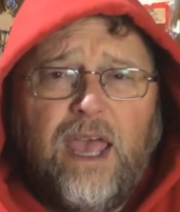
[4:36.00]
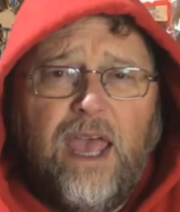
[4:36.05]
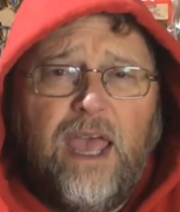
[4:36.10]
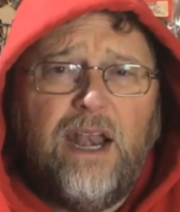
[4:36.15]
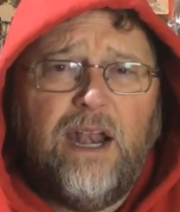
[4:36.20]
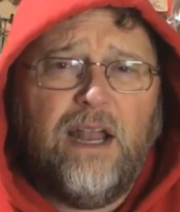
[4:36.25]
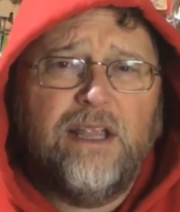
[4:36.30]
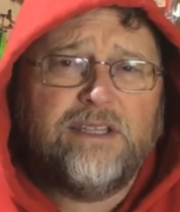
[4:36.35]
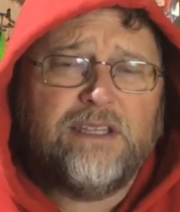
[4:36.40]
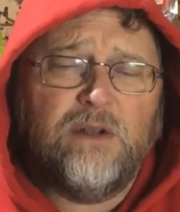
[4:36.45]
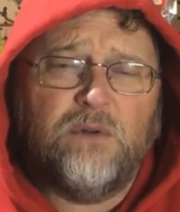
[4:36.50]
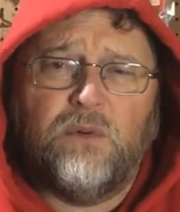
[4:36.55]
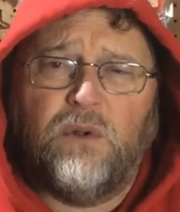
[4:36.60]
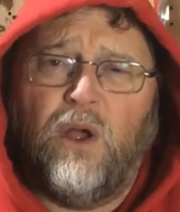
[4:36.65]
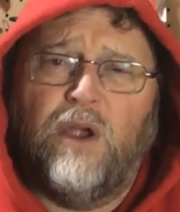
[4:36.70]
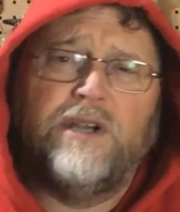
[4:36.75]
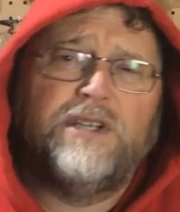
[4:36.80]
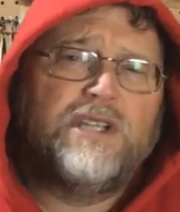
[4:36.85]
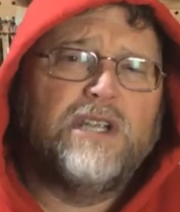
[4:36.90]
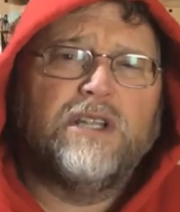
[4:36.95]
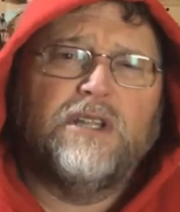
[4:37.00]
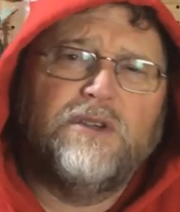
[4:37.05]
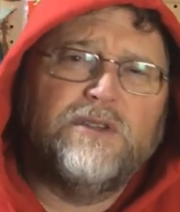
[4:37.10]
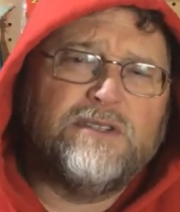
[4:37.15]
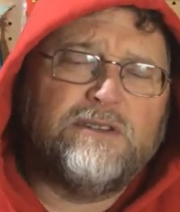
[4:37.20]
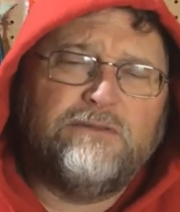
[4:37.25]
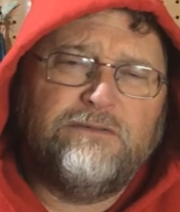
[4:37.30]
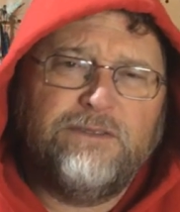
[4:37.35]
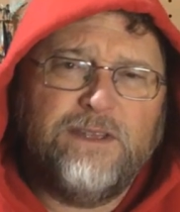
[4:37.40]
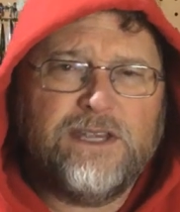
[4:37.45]
And I said, well, aren't you
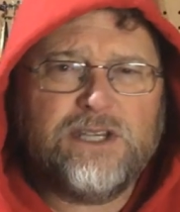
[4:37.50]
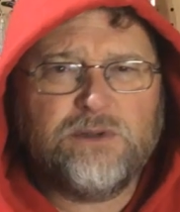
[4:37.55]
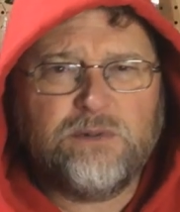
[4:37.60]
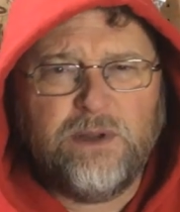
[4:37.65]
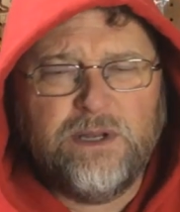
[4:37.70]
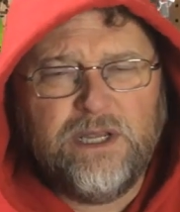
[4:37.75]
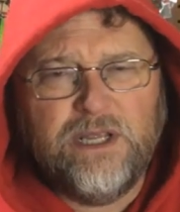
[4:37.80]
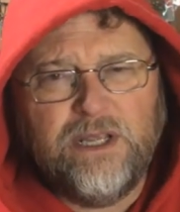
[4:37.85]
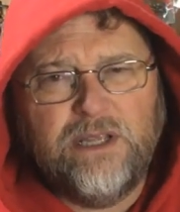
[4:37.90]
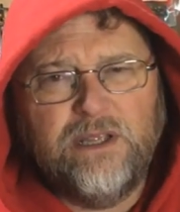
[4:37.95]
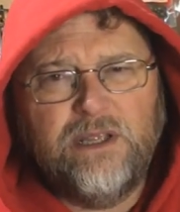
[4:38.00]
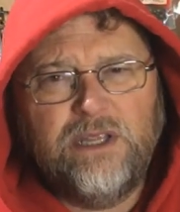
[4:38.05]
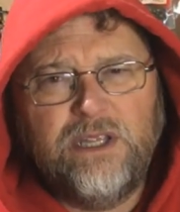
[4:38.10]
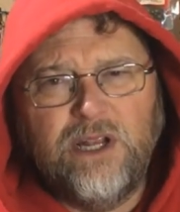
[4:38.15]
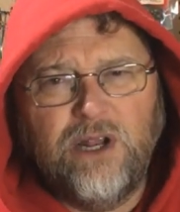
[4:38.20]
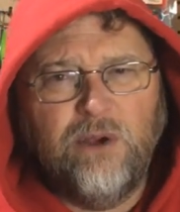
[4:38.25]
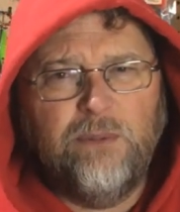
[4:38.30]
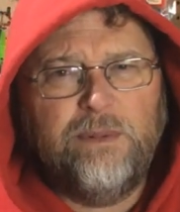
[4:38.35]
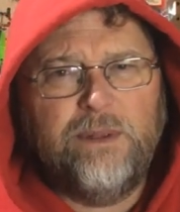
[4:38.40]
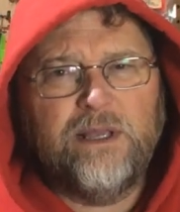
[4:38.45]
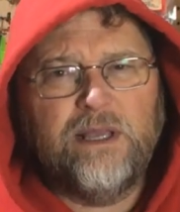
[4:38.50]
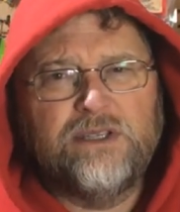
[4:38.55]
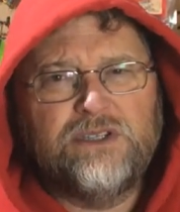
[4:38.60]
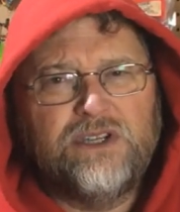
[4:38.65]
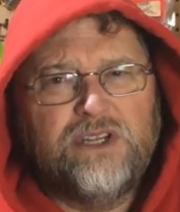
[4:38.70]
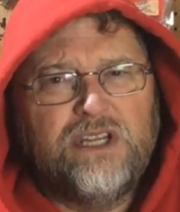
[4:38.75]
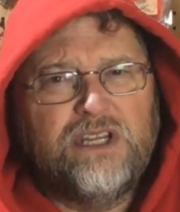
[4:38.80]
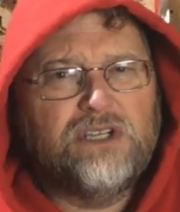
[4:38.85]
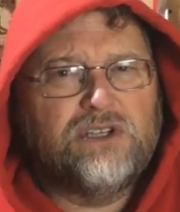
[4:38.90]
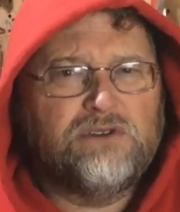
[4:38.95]
losing fish when you know, because
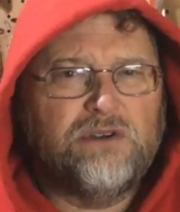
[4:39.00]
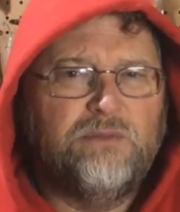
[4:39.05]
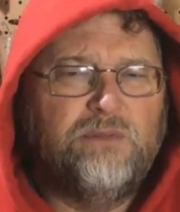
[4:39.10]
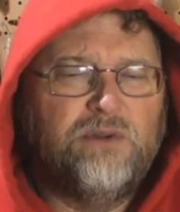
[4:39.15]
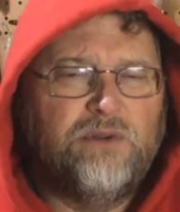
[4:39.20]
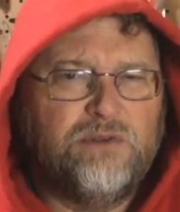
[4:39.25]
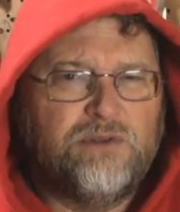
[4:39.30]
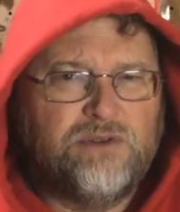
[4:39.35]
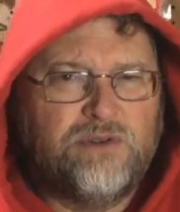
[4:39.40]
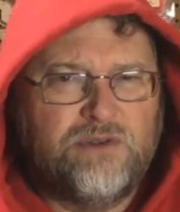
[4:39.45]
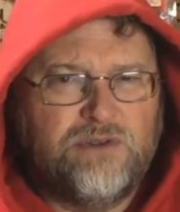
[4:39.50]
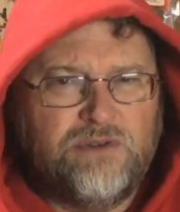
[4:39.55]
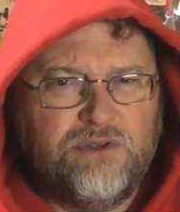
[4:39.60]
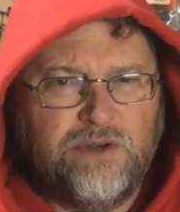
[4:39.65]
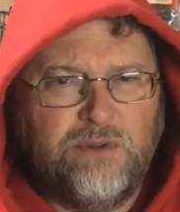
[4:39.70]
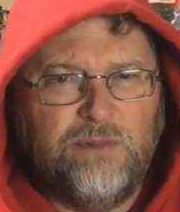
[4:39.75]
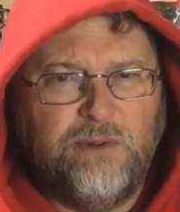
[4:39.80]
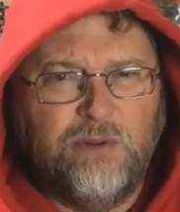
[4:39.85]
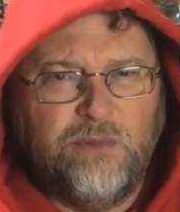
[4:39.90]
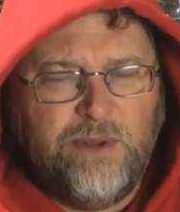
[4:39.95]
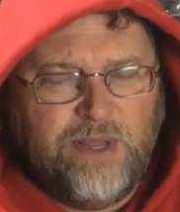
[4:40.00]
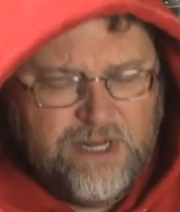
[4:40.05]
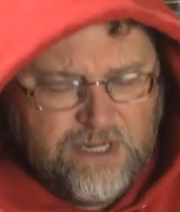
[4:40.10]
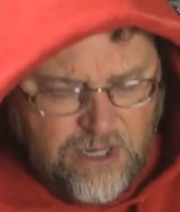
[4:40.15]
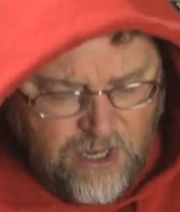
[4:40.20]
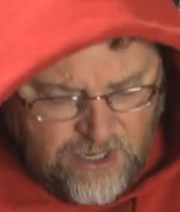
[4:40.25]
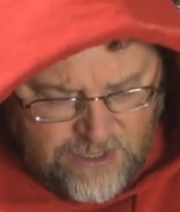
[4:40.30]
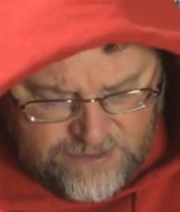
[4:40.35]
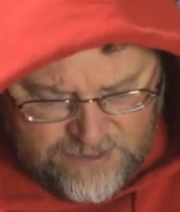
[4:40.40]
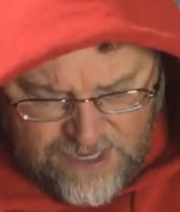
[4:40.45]
you didn't trim your weed
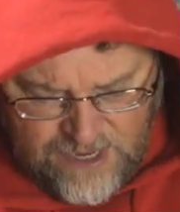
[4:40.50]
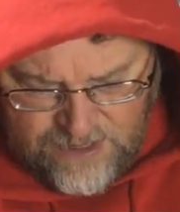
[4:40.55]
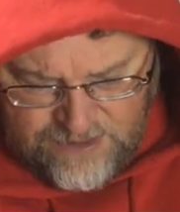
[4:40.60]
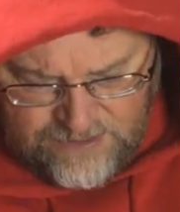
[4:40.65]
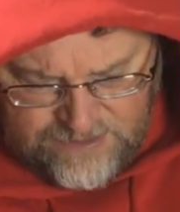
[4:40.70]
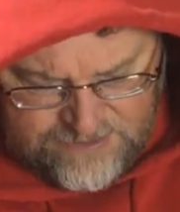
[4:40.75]
guard down?